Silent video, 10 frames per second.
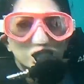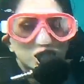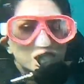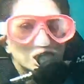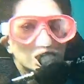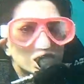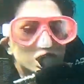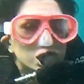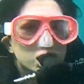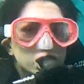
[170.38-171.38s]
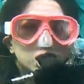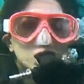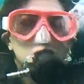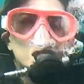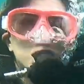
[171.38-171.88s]
up, and
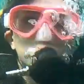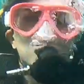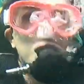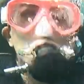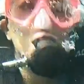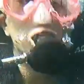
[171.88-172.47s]
after some